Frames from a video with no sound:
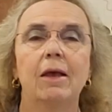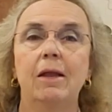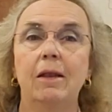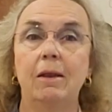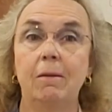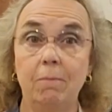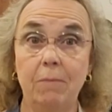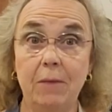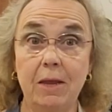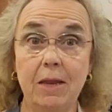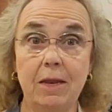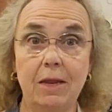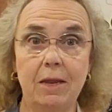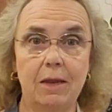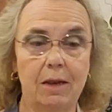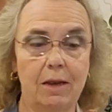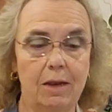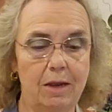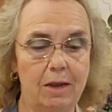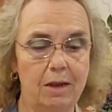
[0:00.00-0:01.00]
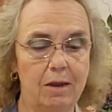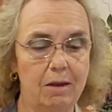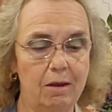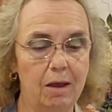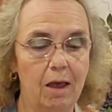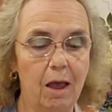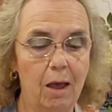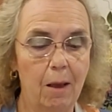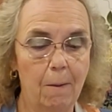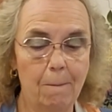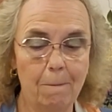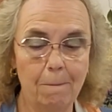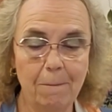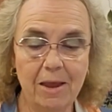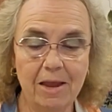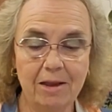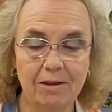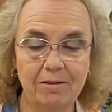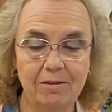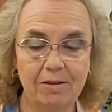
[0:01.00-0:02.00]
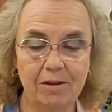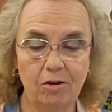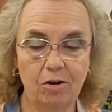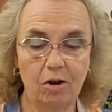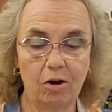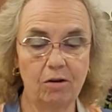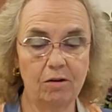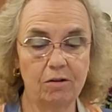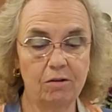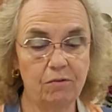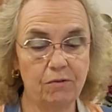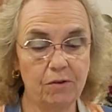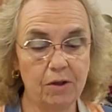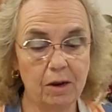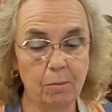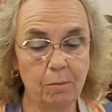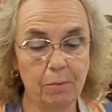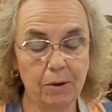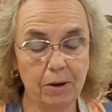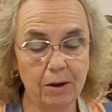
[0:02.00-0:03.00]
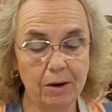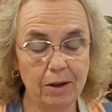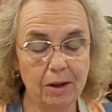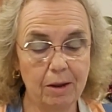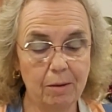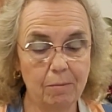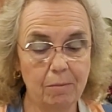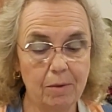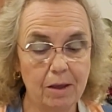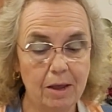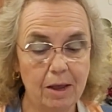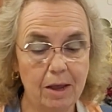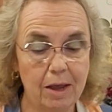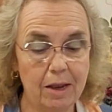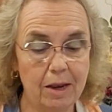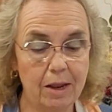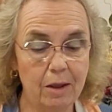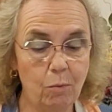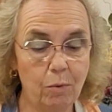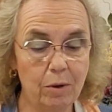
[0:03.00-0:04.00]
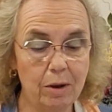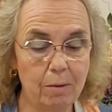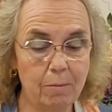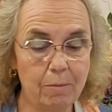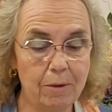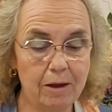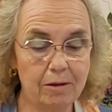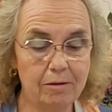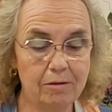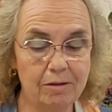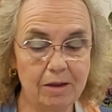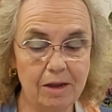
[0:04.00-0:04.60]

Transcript: And immediately, mist and darkness fell upon him, and he went about